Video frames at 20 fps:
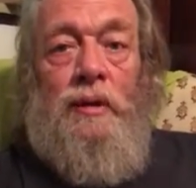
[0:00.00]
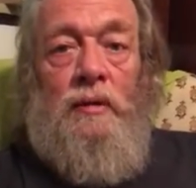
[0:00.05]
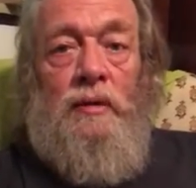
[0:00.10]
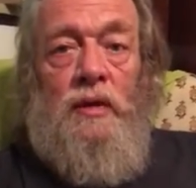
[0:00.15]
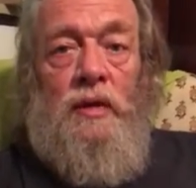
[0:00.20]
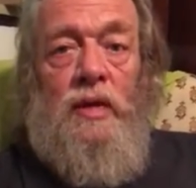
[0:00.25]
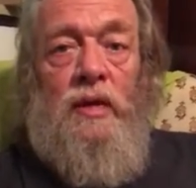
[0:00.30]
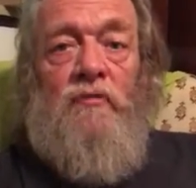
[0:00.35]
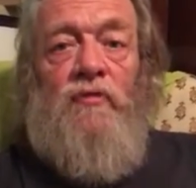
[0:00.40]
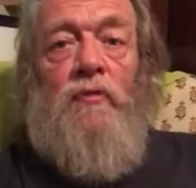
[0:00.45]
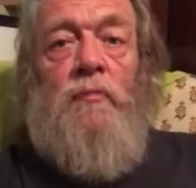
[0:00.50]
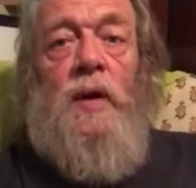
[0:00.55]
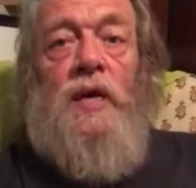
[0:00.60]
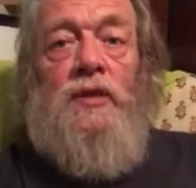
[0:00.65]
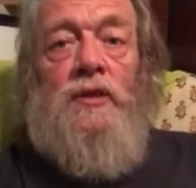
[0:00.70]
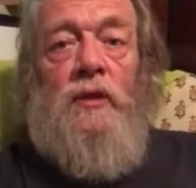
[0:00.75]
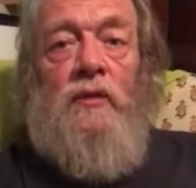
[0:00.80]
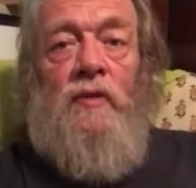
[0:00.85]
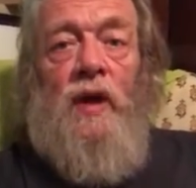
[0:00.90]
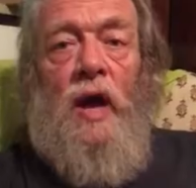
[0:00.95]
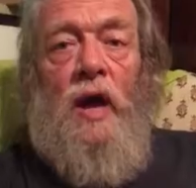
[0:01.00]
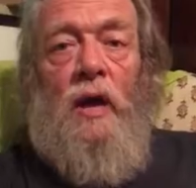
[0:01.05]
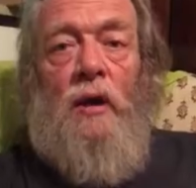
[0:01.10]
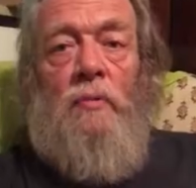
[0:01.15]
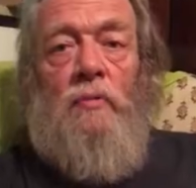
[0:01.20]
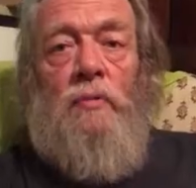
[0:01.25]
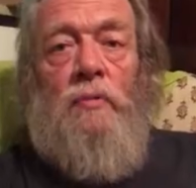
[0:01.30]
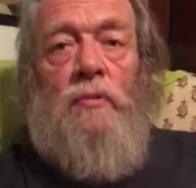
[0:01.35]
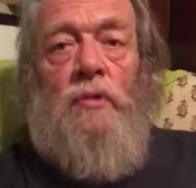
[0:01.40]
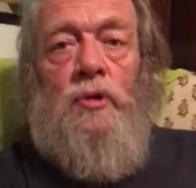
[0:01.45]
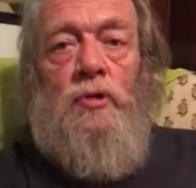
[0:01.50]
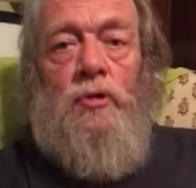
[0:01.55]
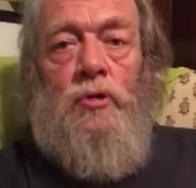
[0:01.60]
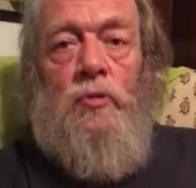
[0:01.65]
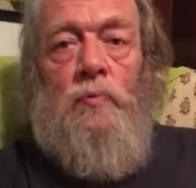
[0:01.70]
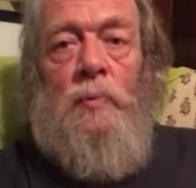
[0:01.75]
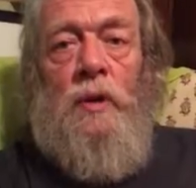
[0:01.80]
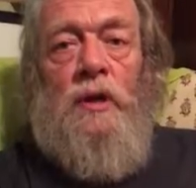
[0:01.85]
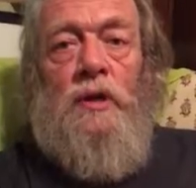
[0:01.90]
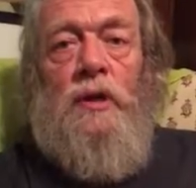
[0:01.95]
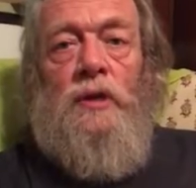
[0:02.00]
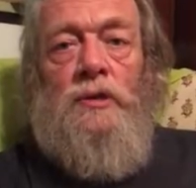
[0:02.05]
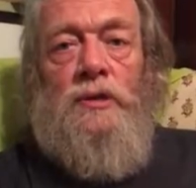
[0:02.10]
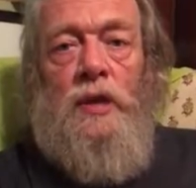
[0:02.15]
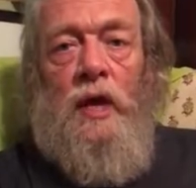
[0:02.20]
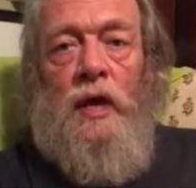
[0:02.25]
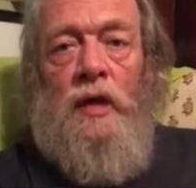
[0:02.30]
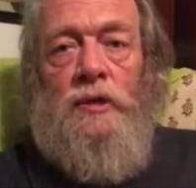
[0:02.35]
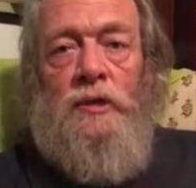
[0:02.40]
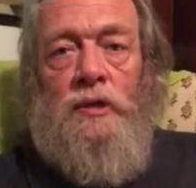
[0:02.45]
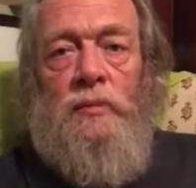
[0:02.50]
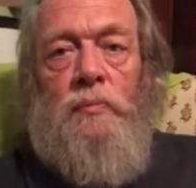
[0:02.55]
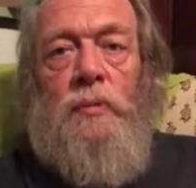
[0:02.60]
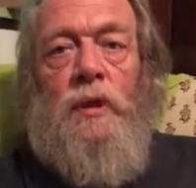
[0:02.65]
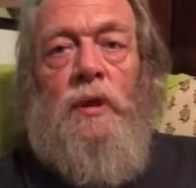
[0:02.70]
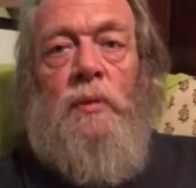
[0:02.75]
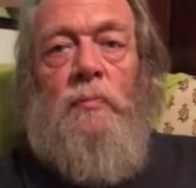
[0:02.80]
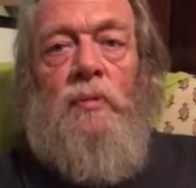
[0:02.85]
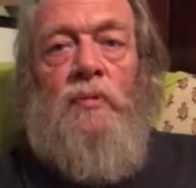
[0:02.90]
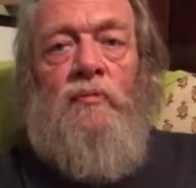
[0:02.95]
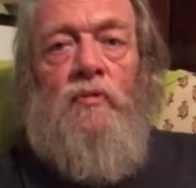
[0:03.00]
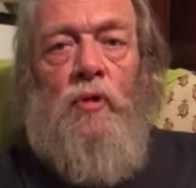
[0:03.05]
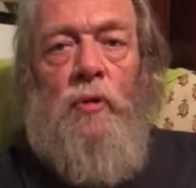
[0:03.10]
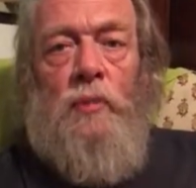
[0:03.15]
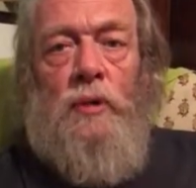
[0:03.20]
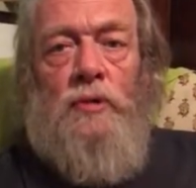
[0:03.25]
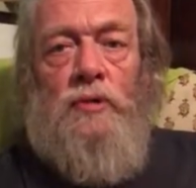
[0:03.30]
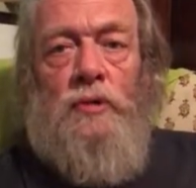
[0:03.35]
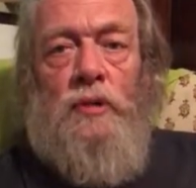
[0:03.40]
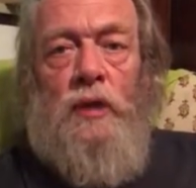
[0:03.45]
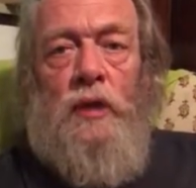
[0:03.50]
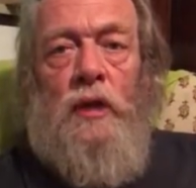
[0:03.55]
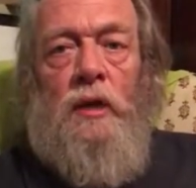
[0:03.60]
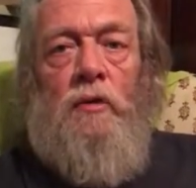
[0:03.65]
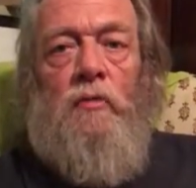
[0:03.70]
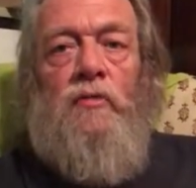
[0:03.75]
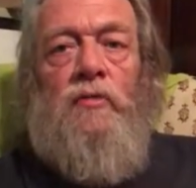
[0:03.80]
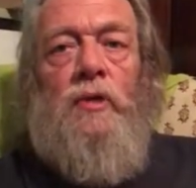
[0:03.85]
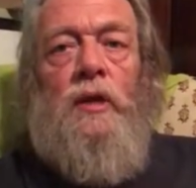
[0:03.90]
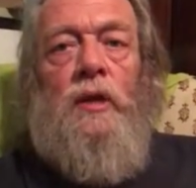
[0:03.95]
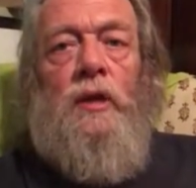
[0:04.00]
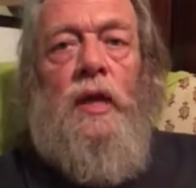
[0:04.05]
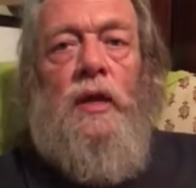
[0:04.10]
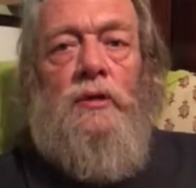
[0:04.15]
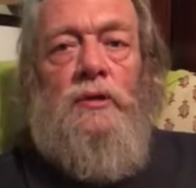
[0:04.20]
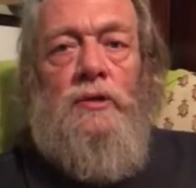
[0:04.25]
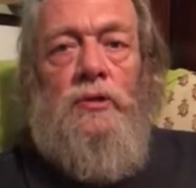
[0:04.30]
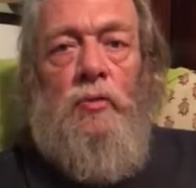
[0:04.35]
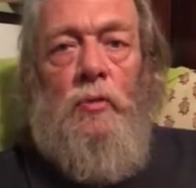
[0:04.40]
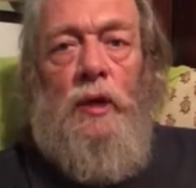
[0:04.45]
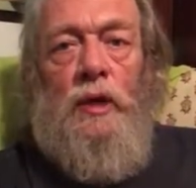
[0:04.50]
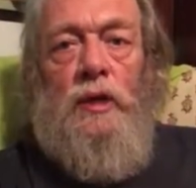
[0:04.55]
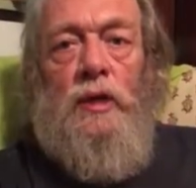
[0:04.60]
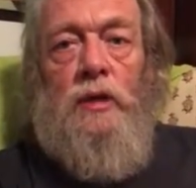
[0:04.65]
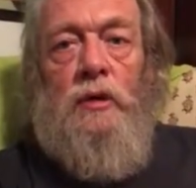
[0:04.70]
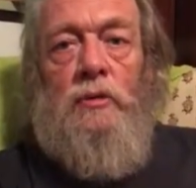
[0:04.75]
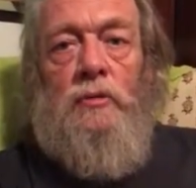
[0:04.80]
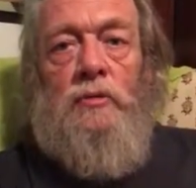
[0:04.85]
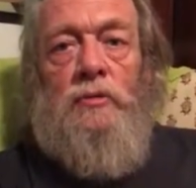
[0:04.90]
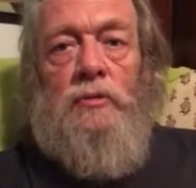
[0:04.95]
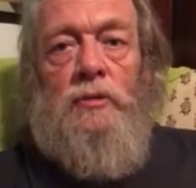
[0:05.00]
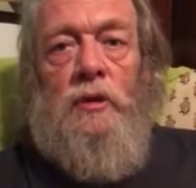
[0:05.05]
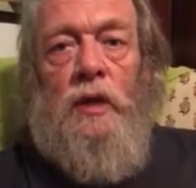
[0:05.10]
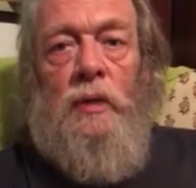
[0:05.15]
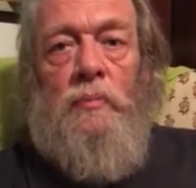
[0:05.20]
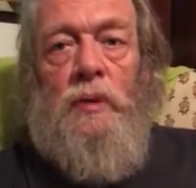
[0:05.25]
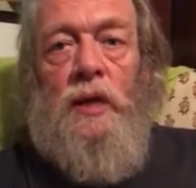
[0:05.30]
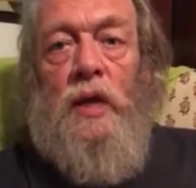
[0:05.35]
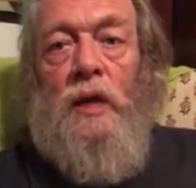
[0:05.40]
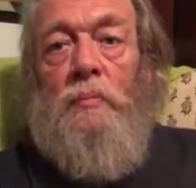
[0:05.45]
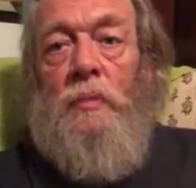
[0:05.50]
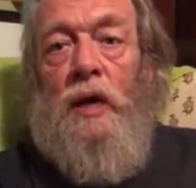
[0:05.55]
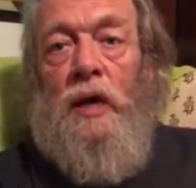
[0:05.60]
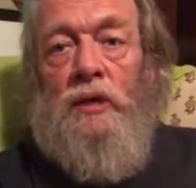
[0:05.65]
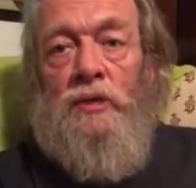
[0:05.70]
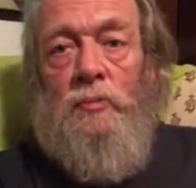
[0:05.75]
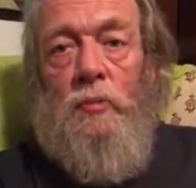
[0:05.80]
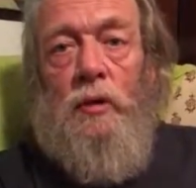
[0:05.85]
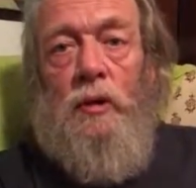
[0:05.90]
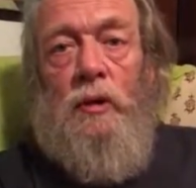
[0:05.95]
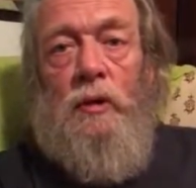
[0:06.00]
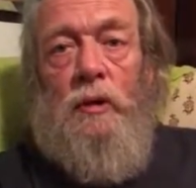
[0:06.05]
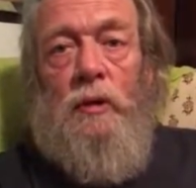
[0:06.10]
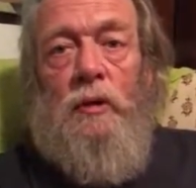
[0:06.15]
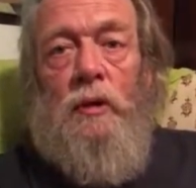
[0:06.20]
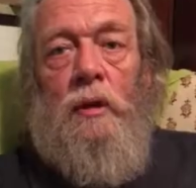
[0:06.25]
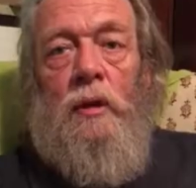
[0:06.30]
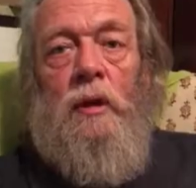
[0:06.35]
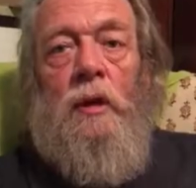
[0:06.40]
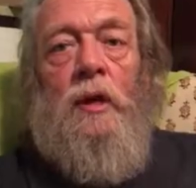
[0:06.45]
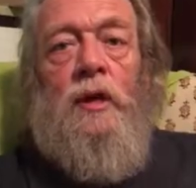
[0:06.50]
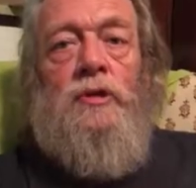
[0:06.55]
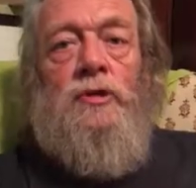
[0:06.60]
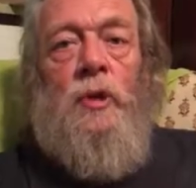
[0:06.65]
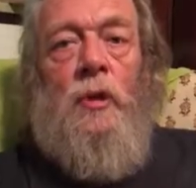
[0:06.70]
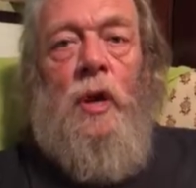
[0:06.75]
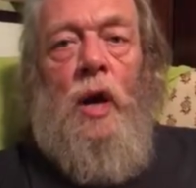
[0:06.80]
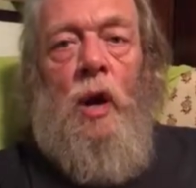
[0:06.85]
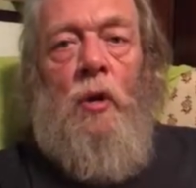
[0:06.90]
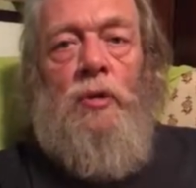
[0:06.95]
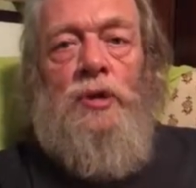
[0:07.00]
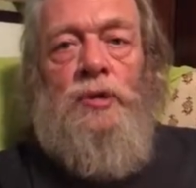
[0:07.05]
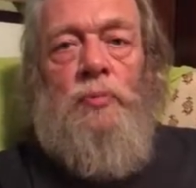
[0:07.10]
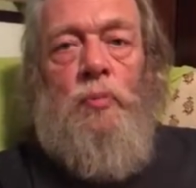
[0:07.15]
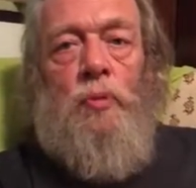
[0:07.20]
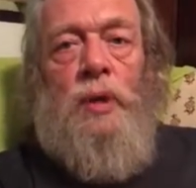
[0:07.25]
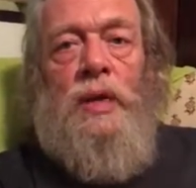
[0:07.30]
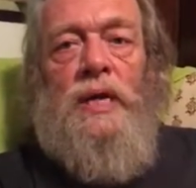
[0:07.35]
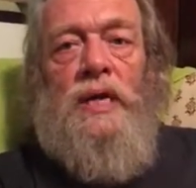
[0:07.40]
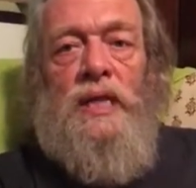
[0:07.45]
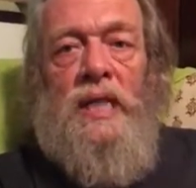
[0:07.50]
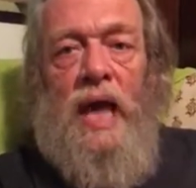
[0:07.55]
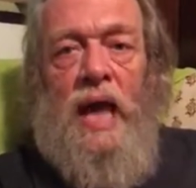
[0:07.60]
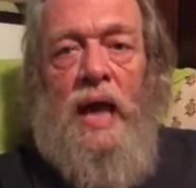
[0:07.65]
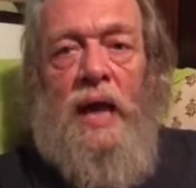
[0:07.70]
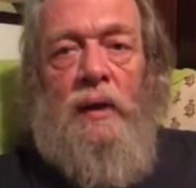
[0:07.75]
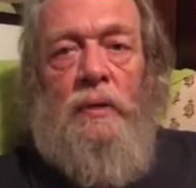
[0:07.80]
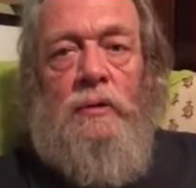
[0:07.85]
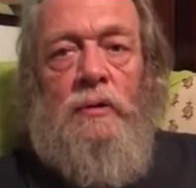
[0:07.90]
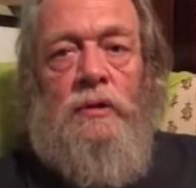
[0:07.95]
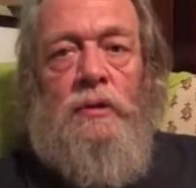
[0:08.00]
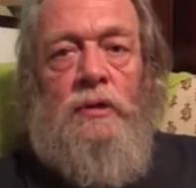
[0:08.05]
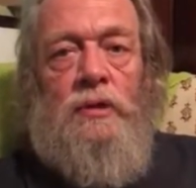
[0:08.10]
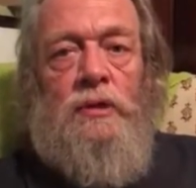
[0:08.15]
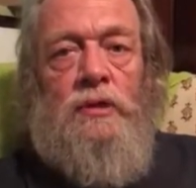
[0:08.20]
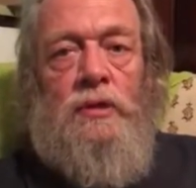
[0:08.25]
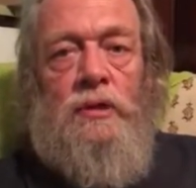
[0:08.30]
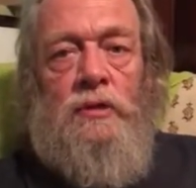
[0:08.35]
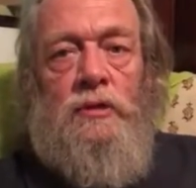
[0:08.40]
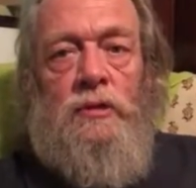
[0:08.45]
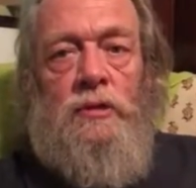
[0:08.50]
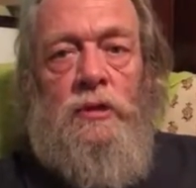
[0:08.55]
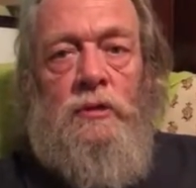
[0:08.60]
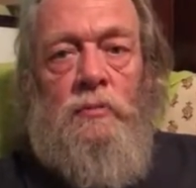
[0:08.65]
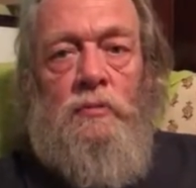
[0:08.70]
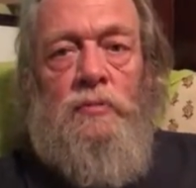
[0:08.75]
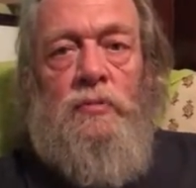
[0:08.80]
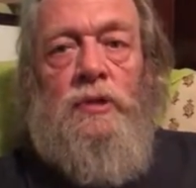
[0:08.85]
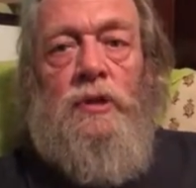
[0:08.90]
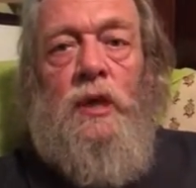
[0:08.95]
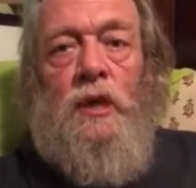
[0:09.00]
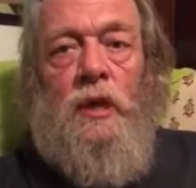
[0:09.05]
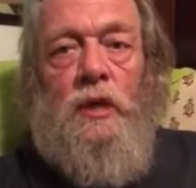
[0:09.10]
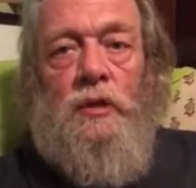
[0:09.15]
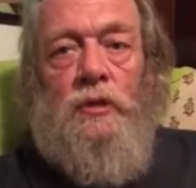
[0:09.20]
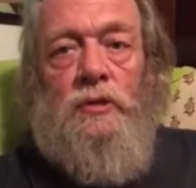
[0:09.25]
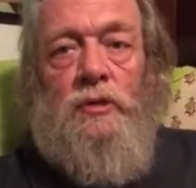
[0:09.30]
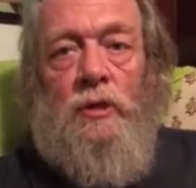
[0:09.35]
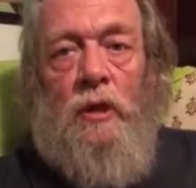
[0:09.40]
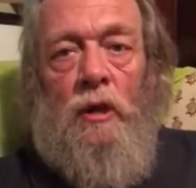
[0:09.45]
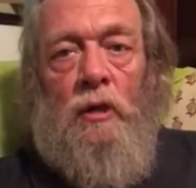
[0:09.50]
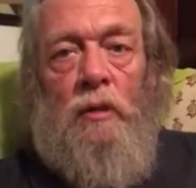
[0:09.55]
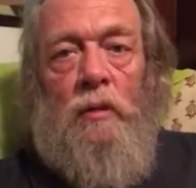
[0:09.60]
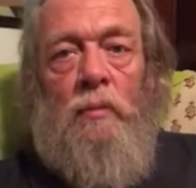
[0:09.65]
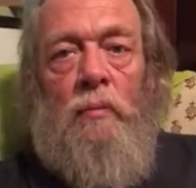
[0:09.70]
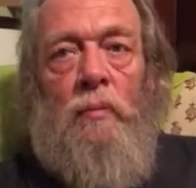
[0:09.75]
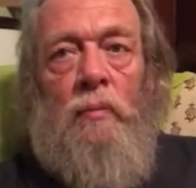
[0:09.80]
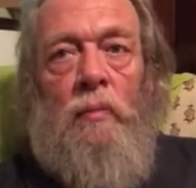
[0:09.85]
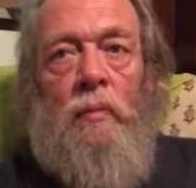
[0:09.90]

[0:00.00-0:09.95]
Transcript: the information of how to do building science and building performance. And over the next 20 years, I became an expert at it. And so I always bring that to the systems that I install.